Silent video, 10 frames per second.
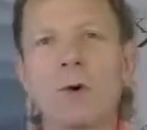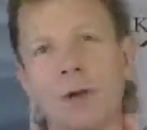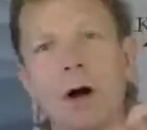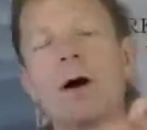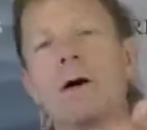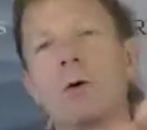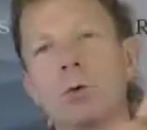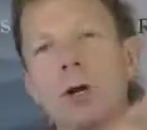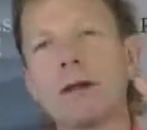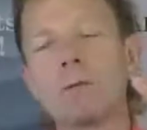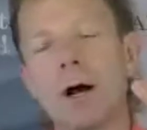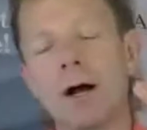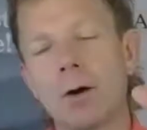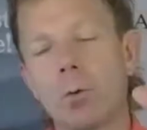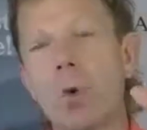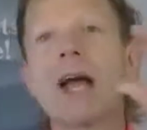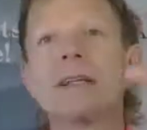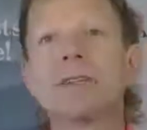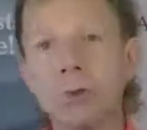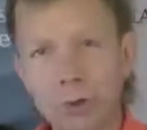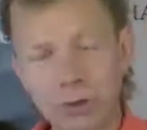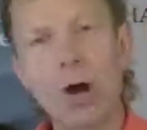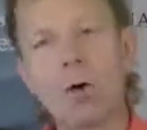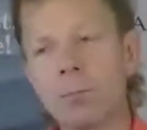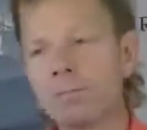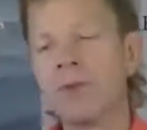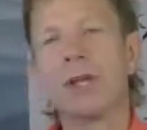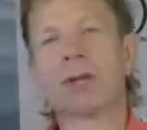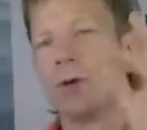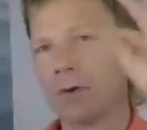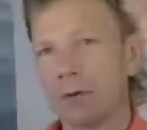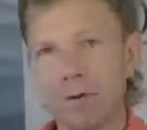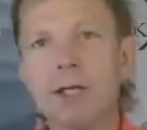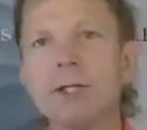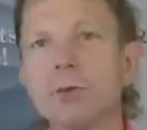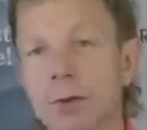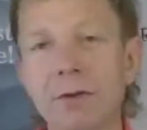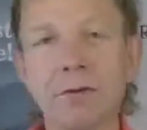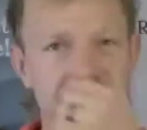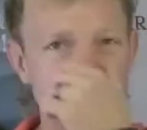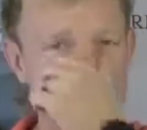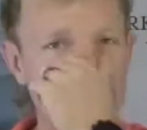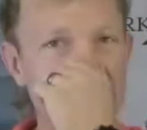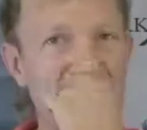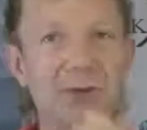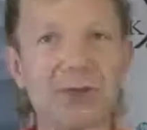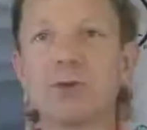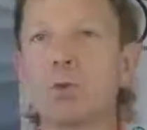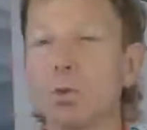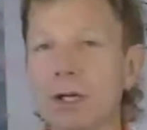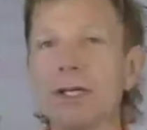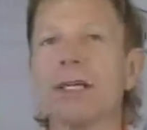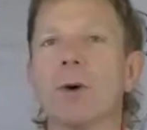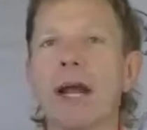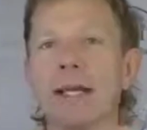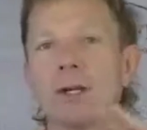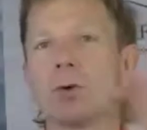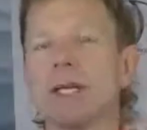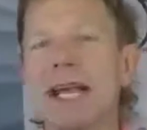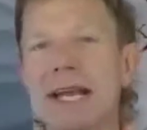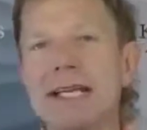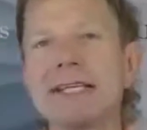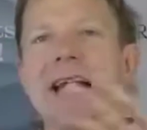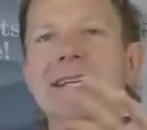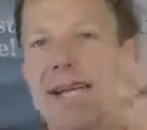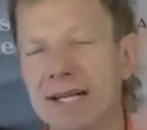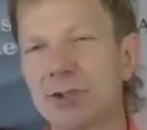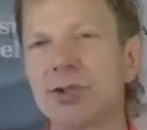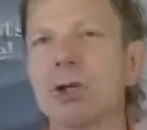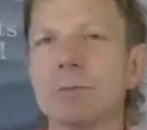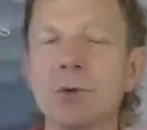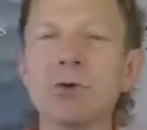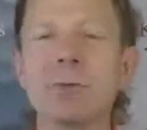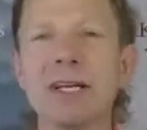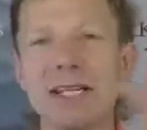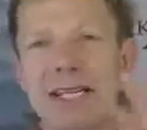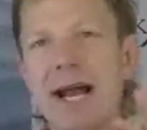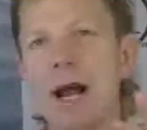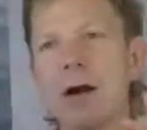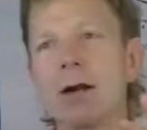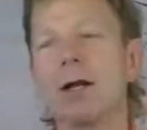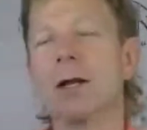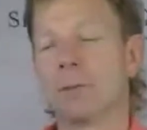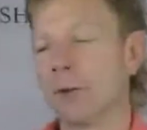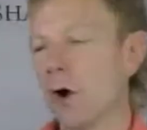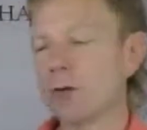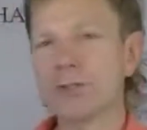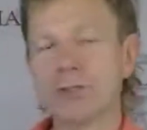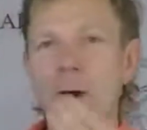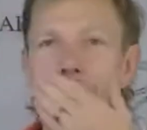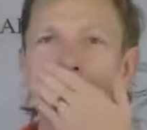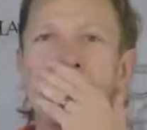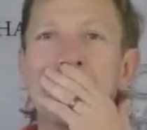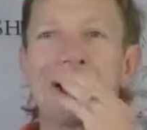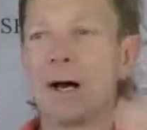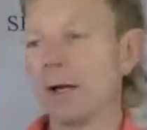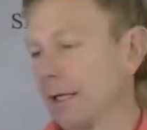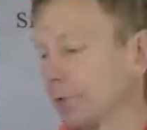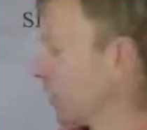a really wide tooth comb. You can finish with the 15 tooth. It's really great at creating that texture and movement in hair, but also it's